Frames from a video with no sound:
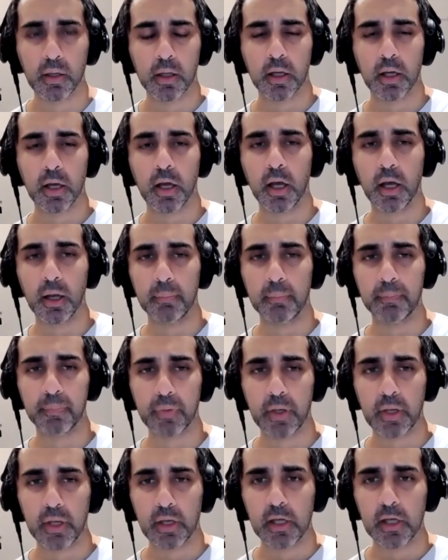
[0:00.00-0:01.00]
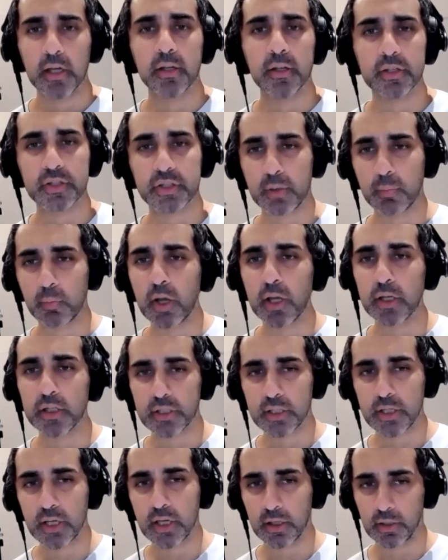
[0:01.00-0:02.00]
In the same way,
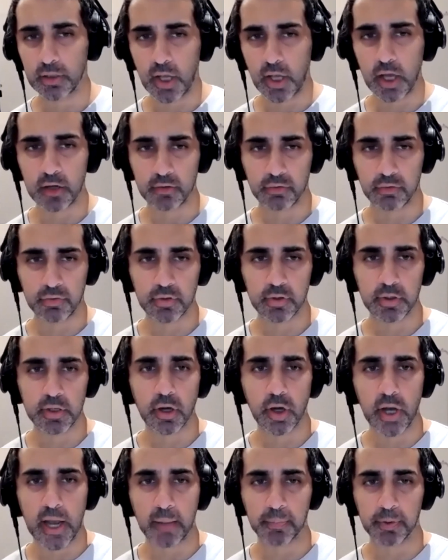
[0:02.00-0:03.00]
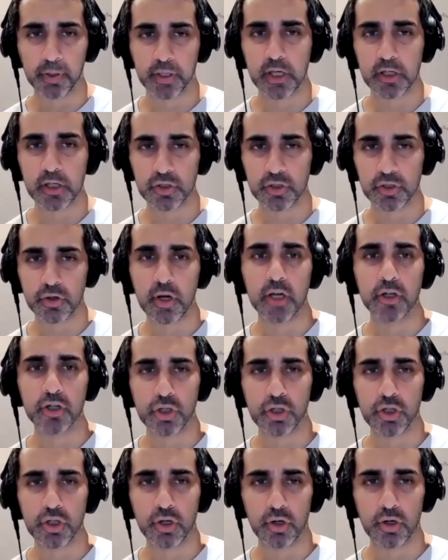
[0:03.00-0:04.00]
today, a lot of applications are
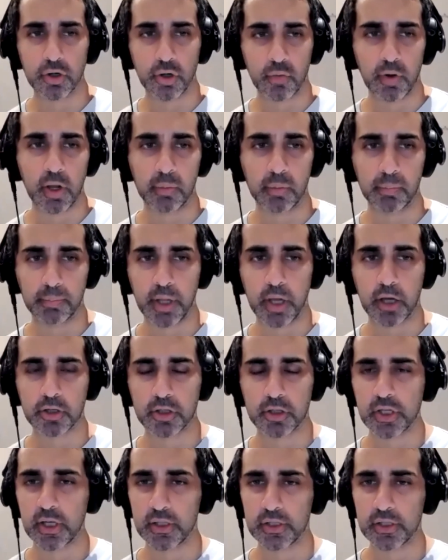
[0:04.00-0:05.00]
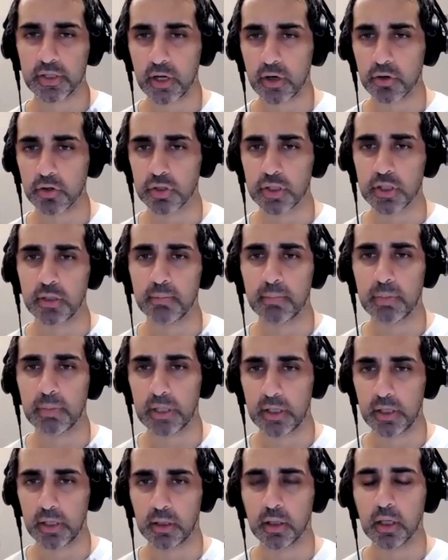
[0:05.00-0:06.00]
engineered around block size scarcity
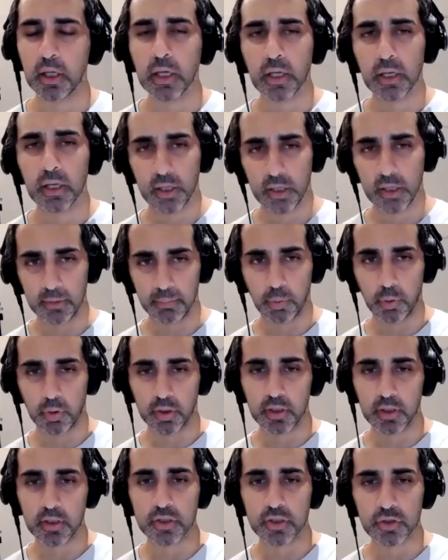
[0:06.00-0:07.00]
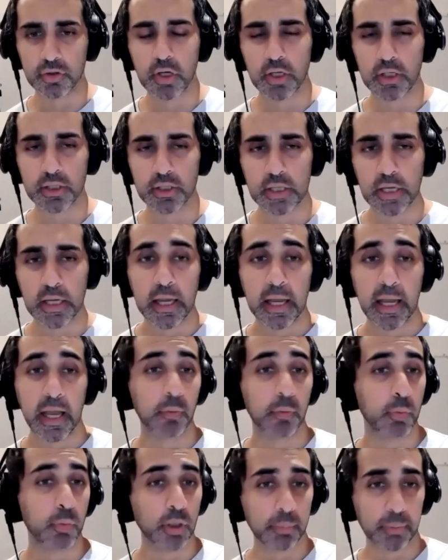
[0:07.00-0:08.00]
being an important constraint,
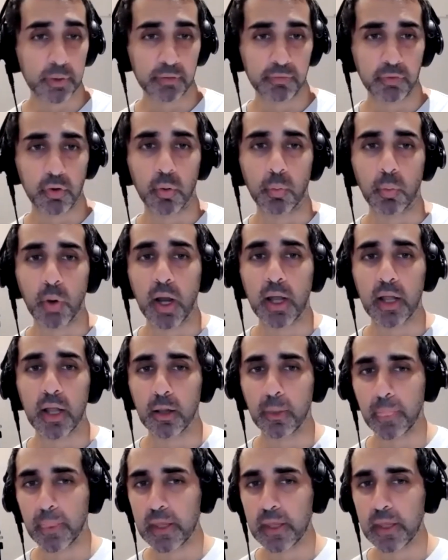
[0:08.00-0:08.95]
and will be for a while.